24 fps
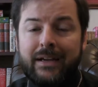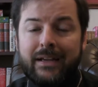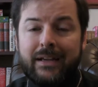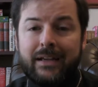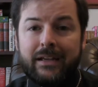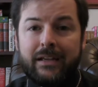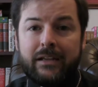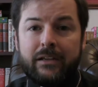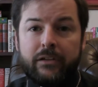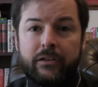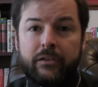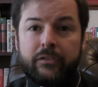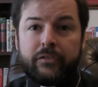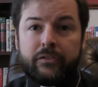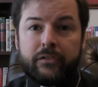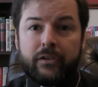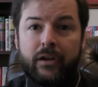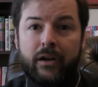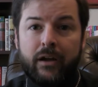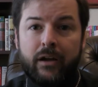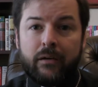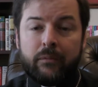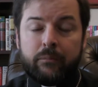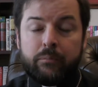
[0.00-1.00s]
is
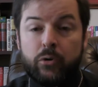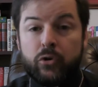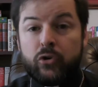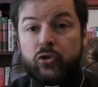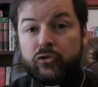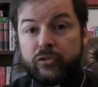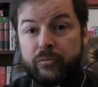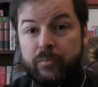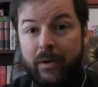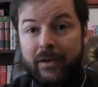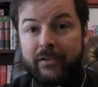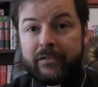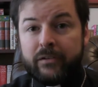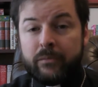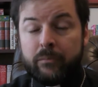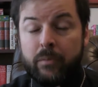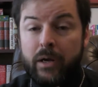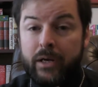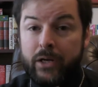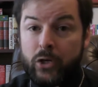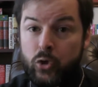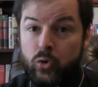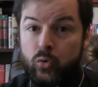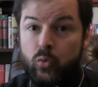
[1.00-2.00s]
produced by
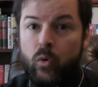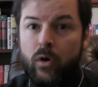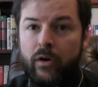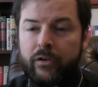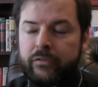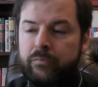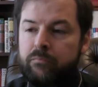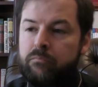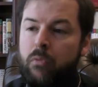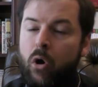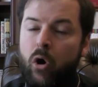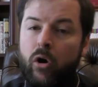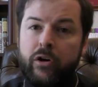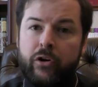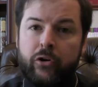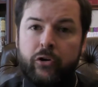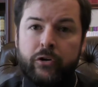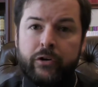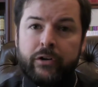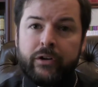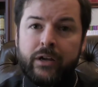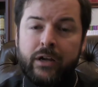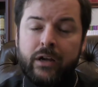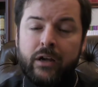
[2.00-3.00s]
somebody who was
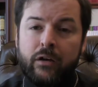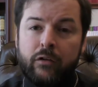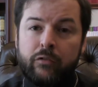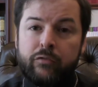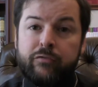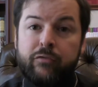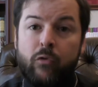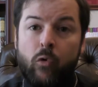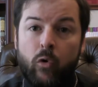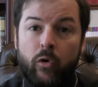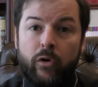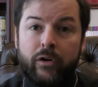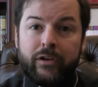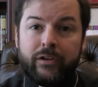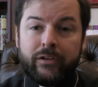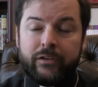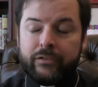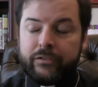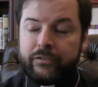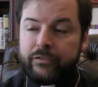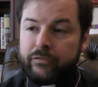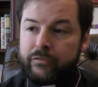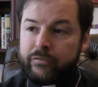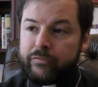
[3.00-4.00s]
martyred for
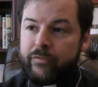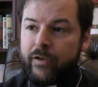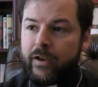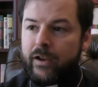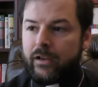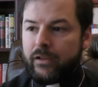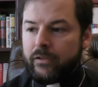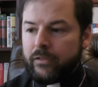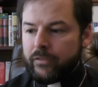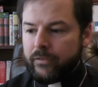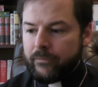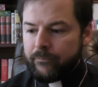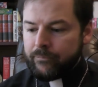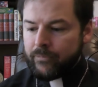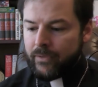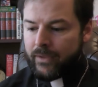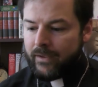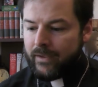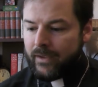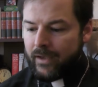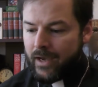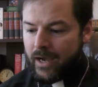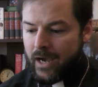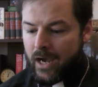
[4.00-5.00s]
his faith.
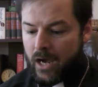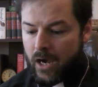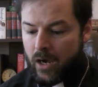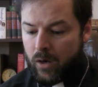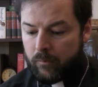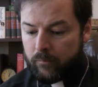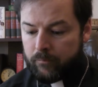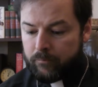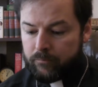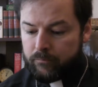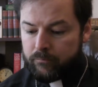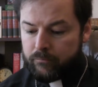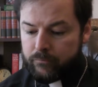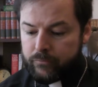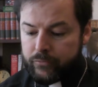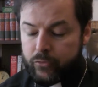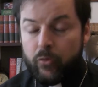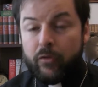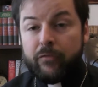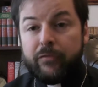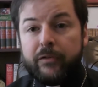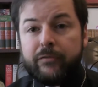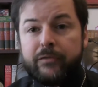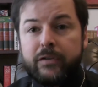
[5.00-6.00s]
So
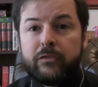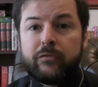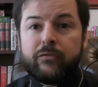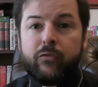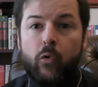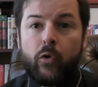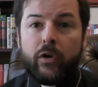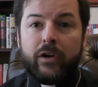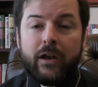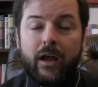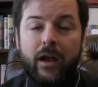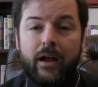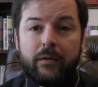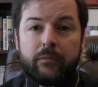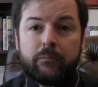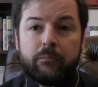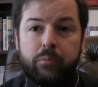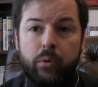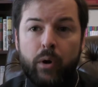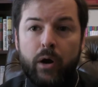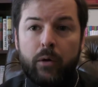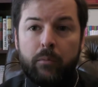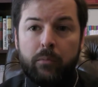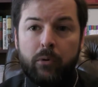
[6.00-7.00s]
the 1549
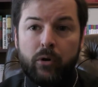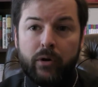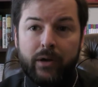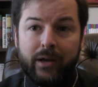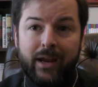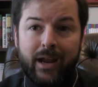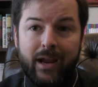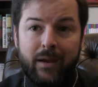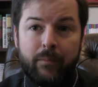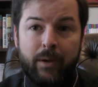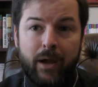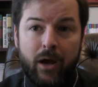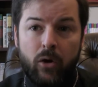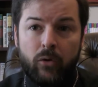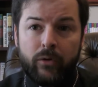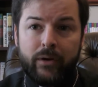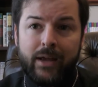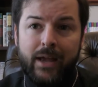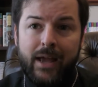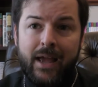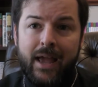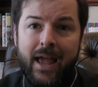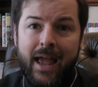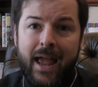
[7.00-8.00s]
prayer book came out,
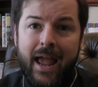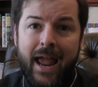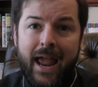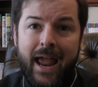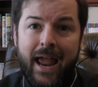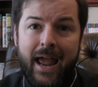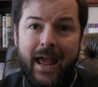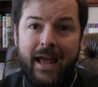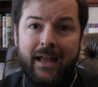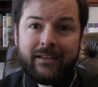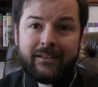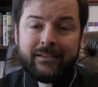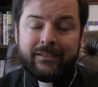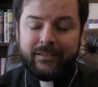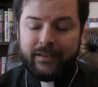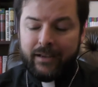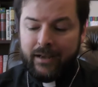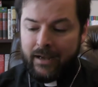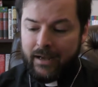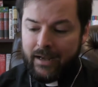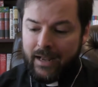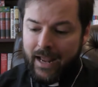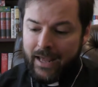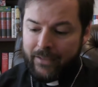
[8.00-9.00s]
and
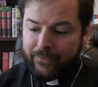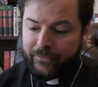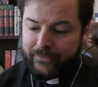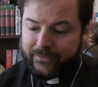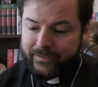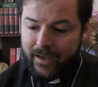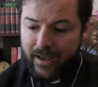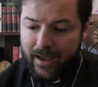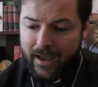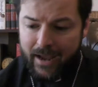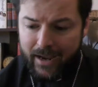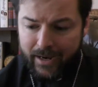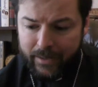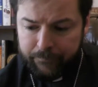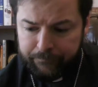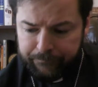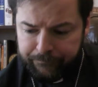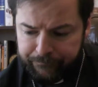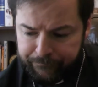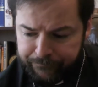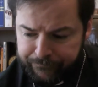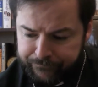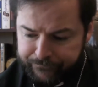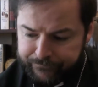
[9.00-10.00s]
at the time,